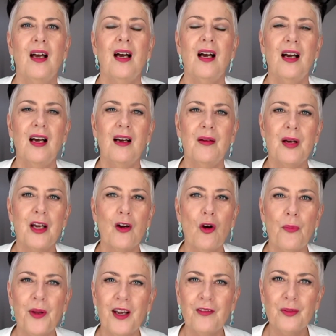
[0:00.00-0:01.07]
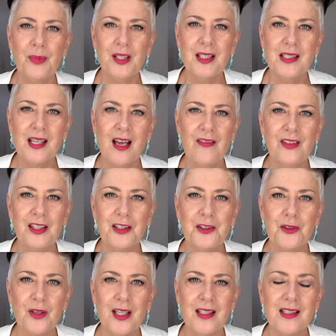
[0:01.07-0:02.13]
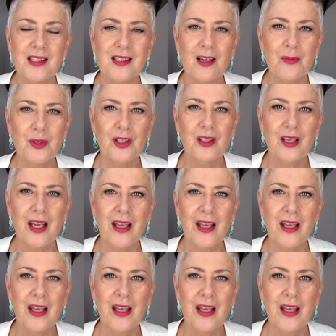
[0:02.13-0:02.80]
I hope everybody's having a great summer,